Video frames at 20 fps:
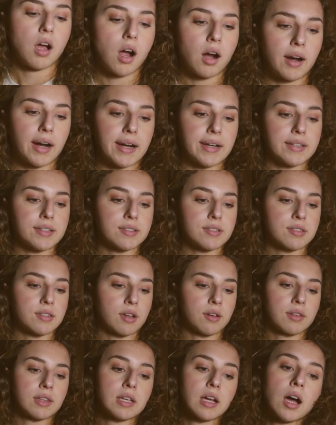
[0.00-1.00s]
Alright,
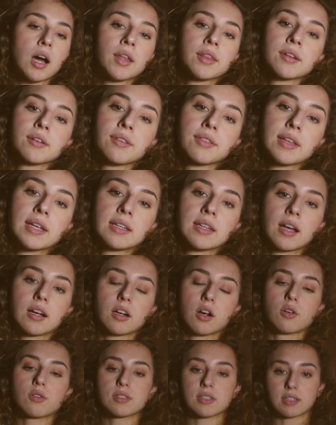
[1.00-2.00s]
so the other thing that
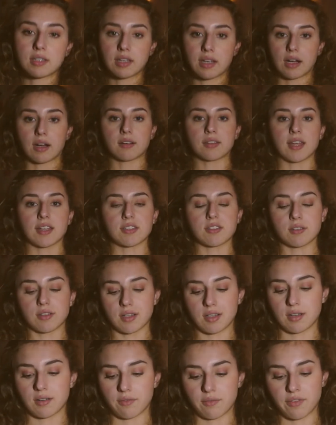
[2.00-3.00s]
goes in there that's
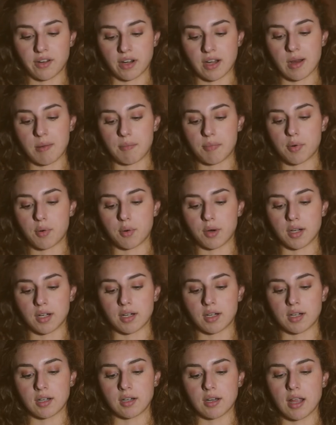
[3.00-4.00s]
very
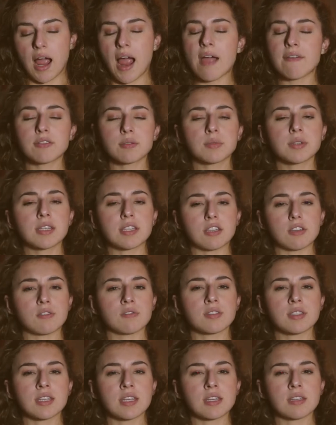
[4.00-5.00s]
important, I haven't really
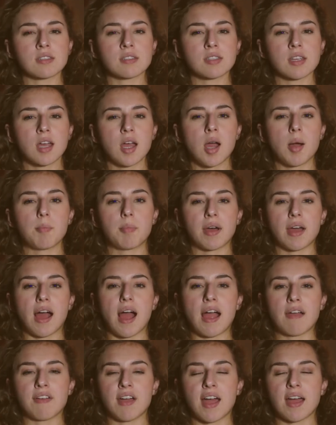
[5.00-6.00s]
used these, but
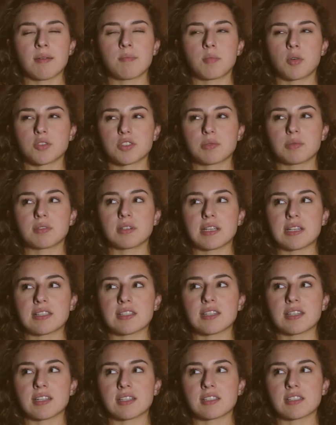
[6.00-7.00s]
I've had multiple
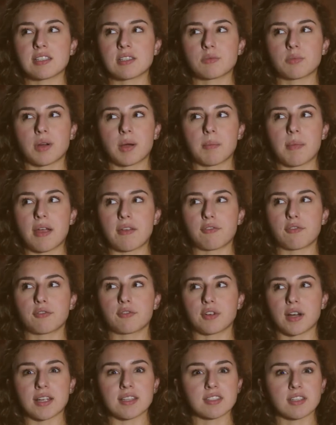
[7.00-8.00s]
incidences where my
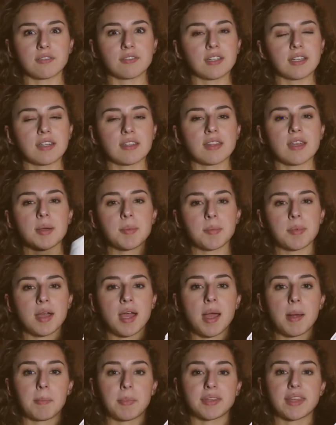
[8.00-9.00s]
friends have needed them,
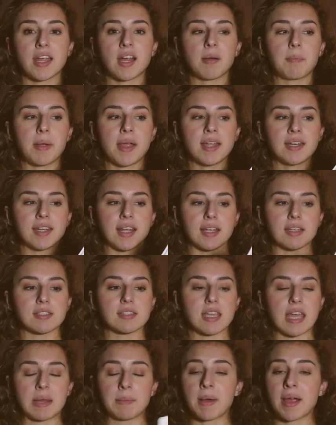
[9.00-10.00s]
but they are Band-Aids,
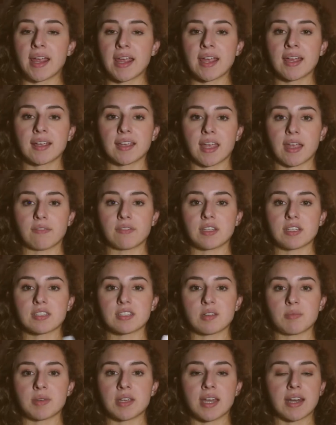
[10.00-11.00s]
and my aunt gave these
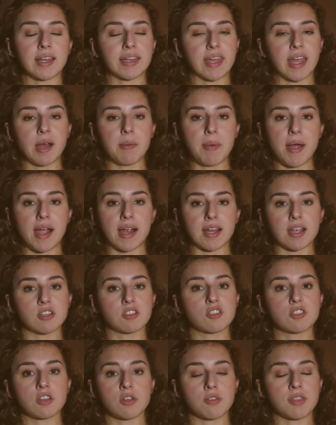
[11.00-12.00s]
to me in a care package,
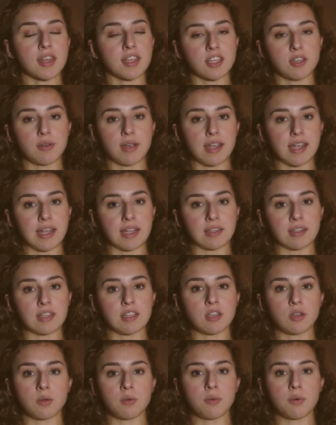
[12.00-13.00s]
so thank you, Aunt Haley,
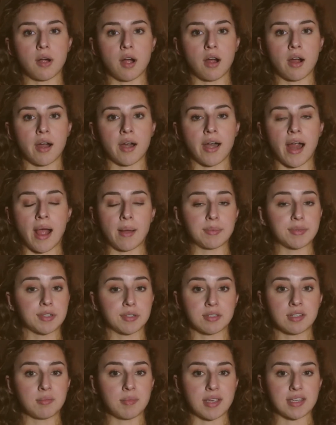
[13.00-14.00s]
you are
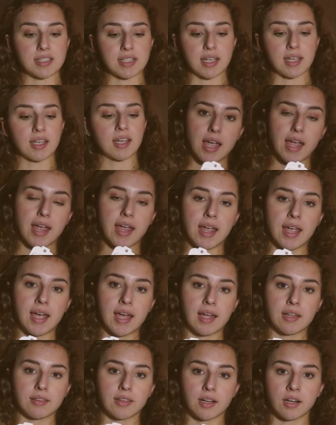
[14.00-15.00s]
absolutely amazing,
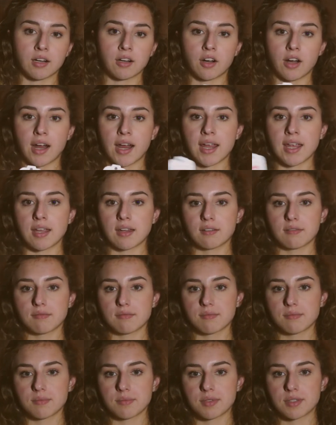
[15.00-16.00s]
and they're great,
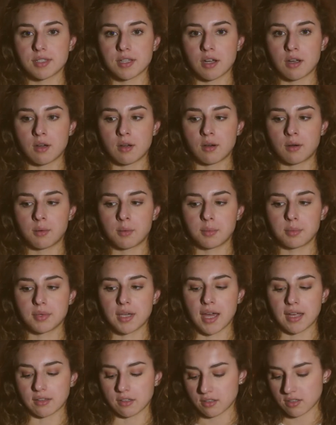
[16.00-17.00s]
so
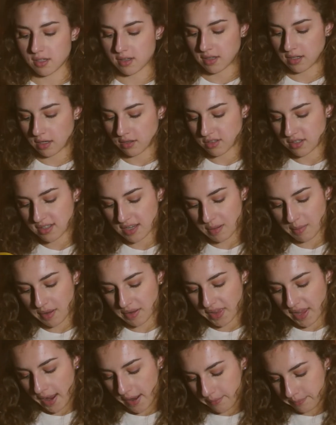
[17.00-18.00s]
yeah, there's nothing else to say about
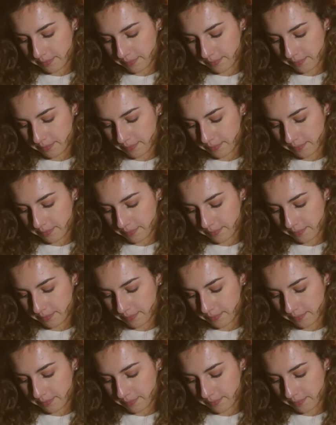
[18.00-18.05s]
that.